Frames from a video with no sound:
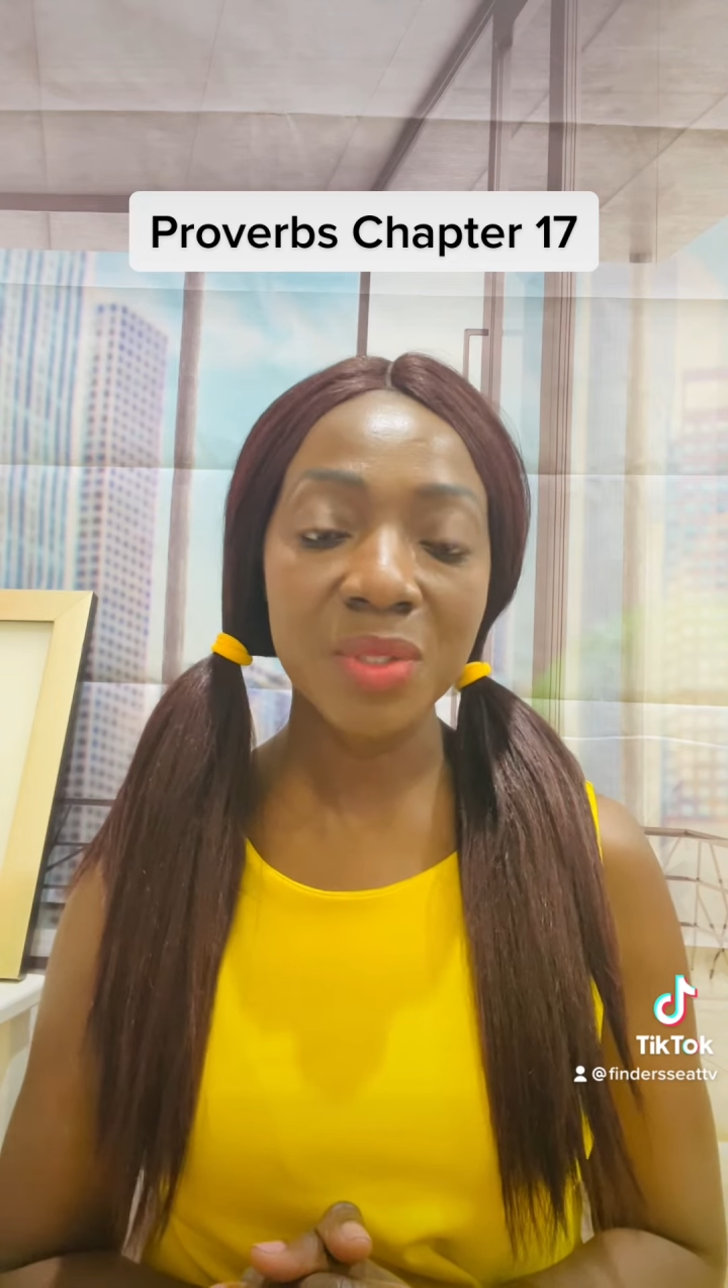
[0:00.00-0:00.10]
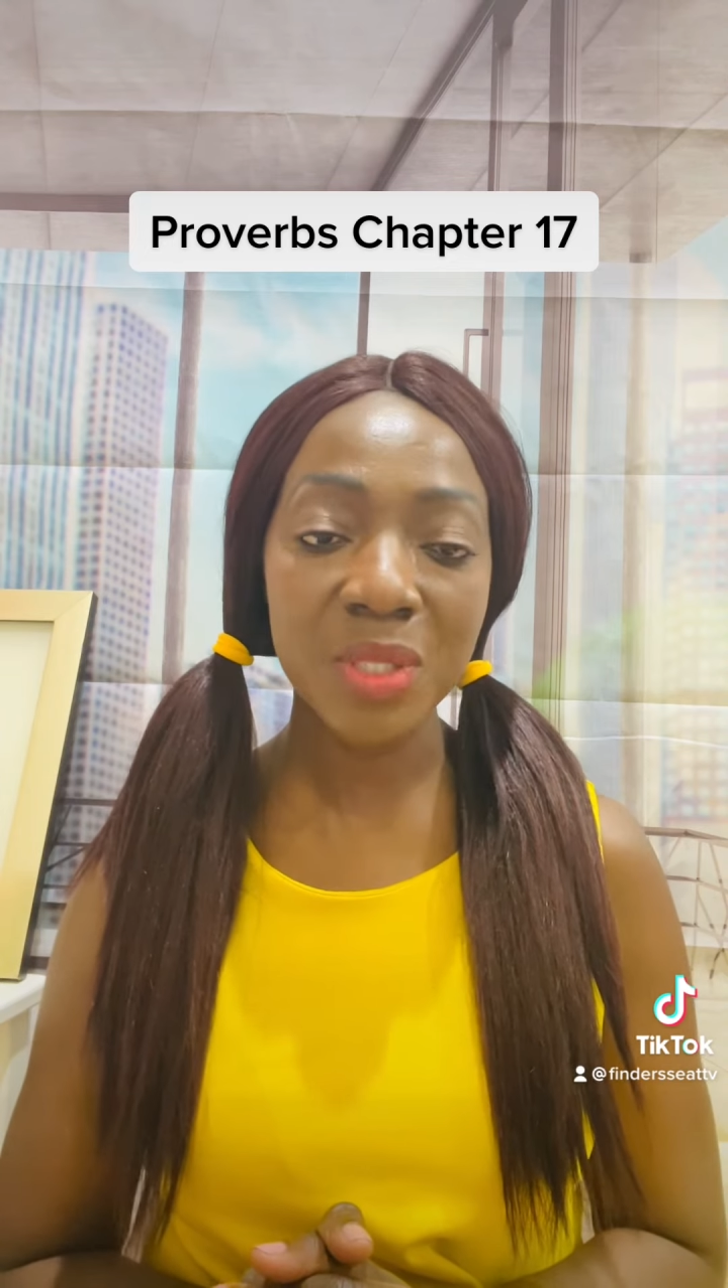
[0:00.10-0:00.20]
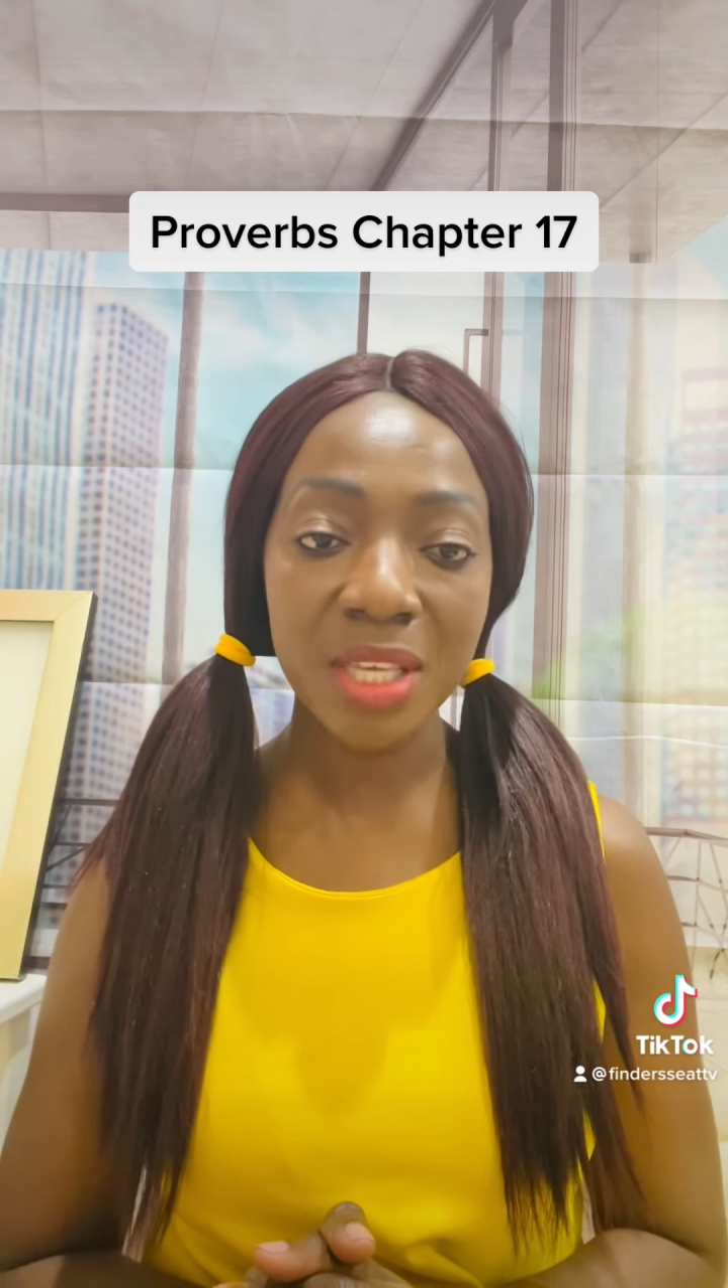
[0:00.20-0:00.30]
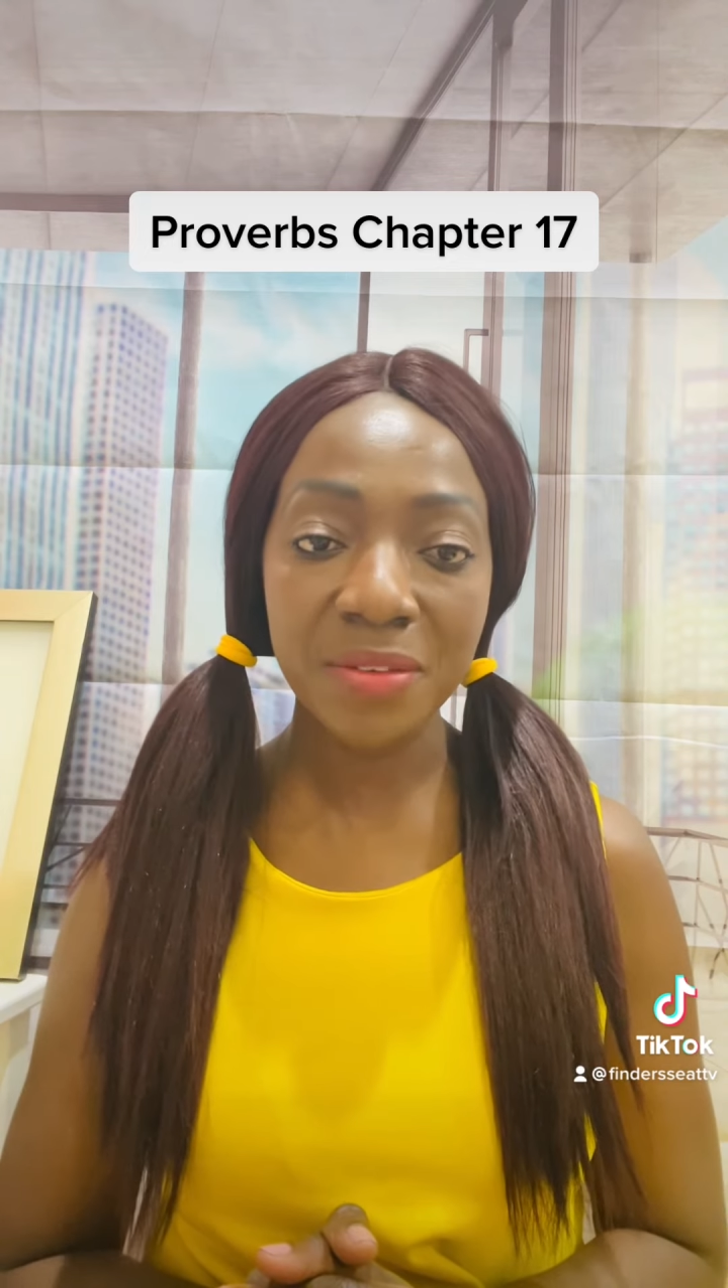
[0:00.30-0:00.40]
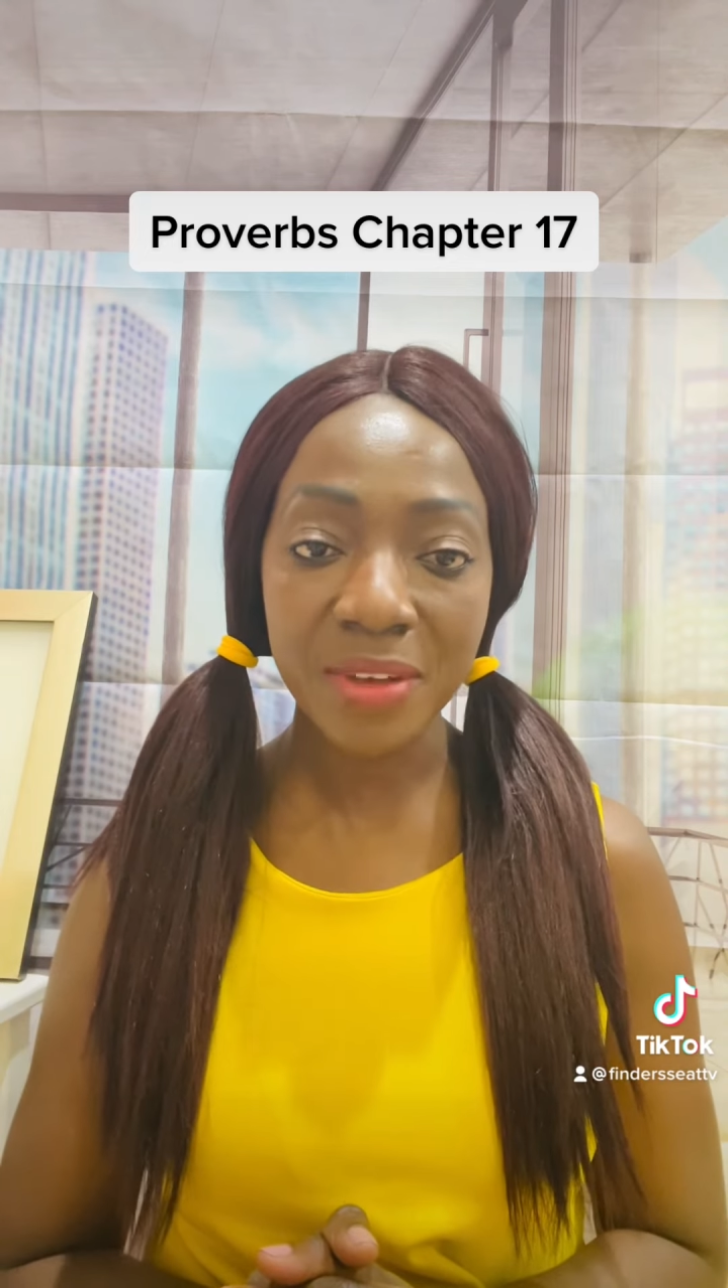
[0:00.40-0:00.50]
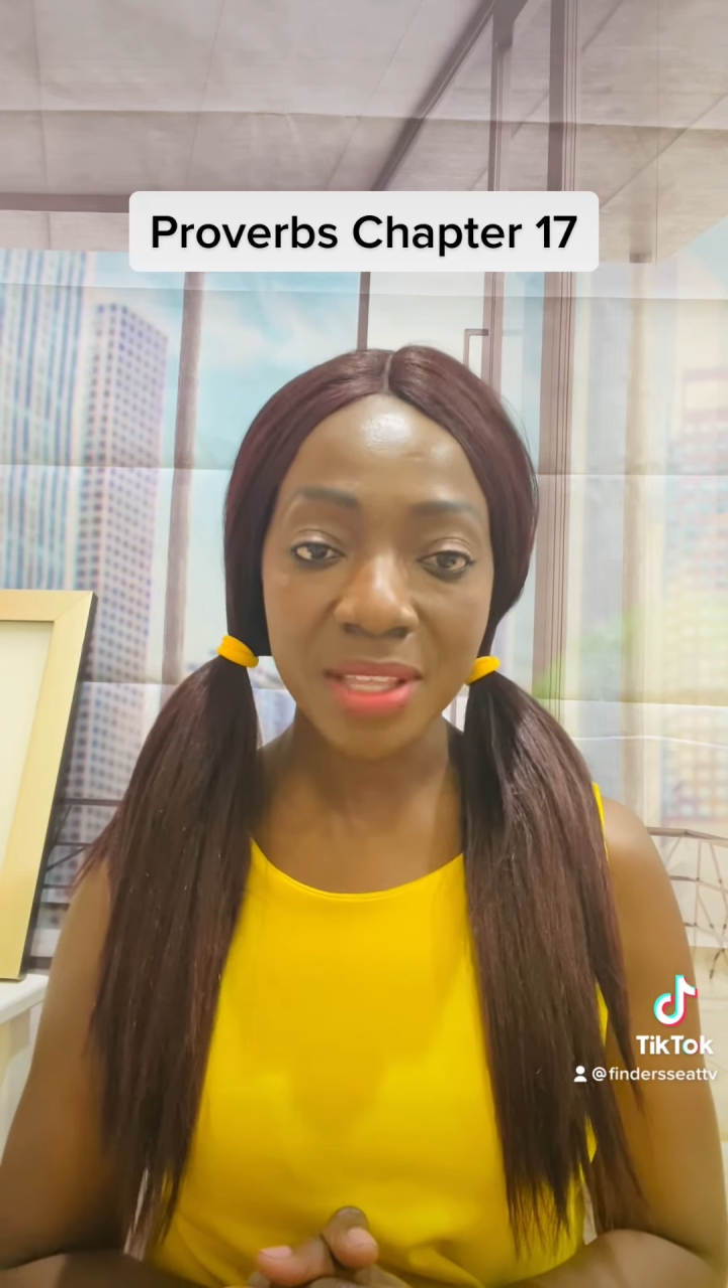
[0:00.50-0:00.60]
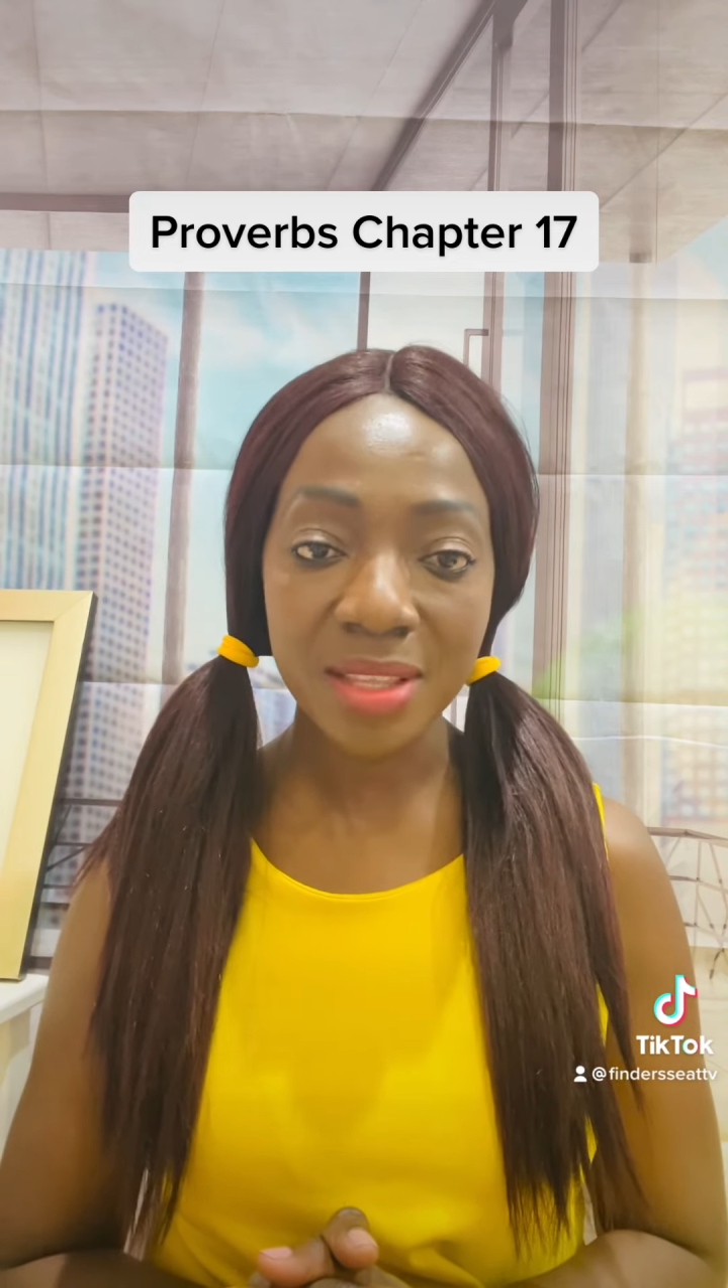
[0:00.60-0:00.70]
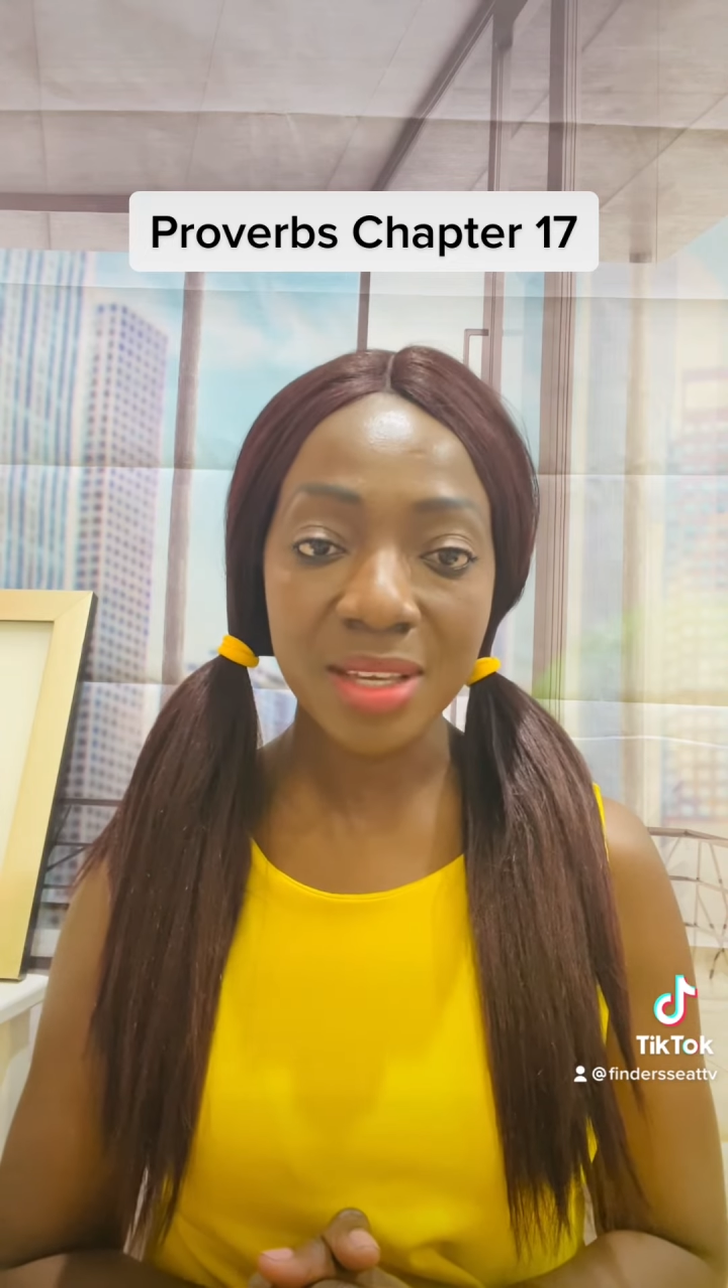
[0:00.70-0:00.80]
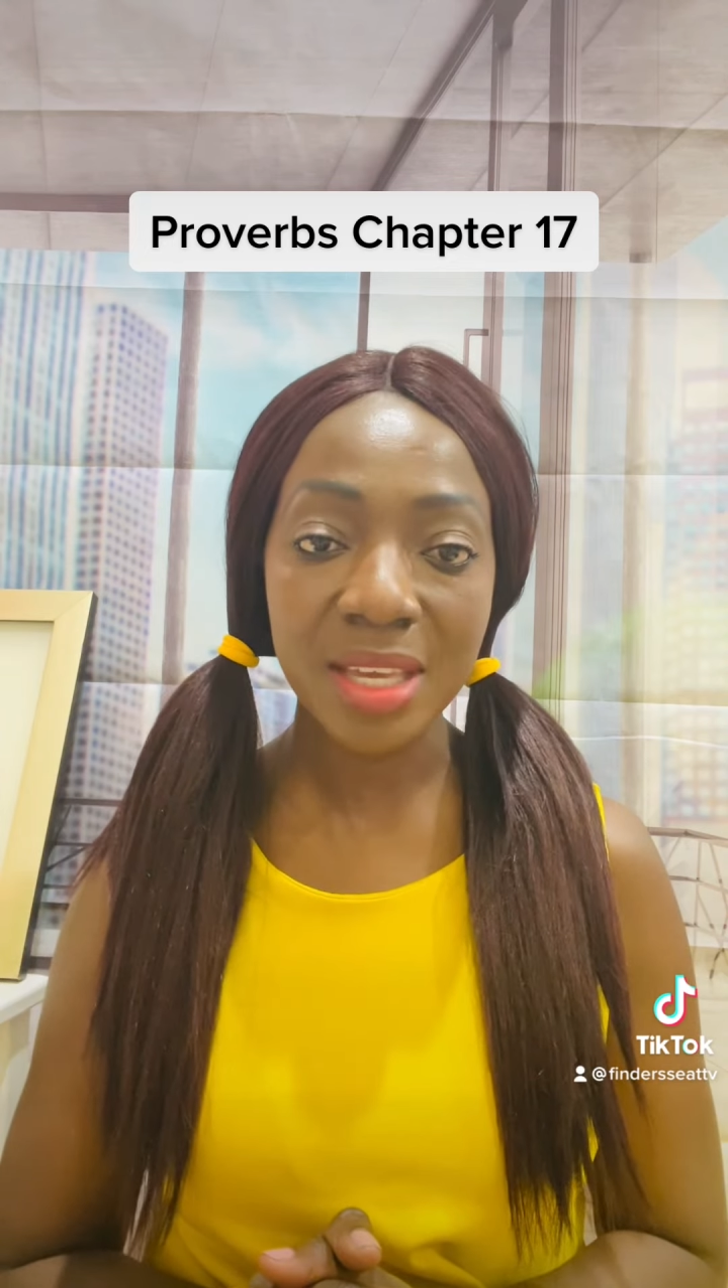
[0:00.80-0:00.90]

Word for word: to their father